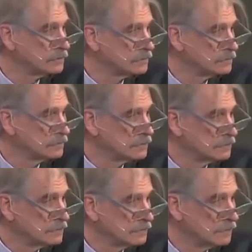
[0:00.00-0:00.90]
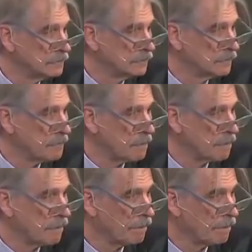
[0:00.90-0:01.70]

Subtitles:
No one is speaking in this clip.